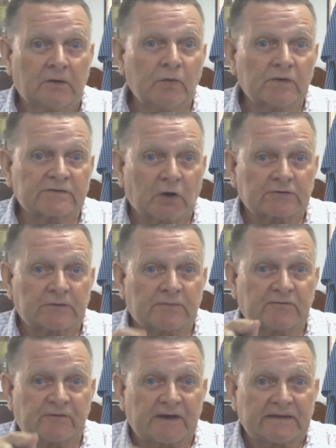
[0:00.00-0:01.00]
who has got to
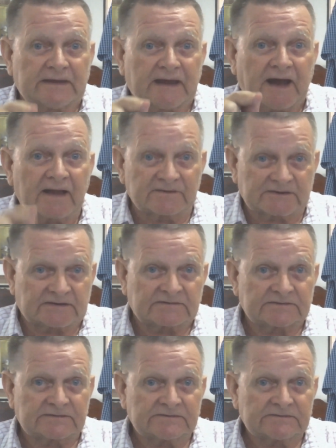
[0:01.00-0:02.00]
provide the answers.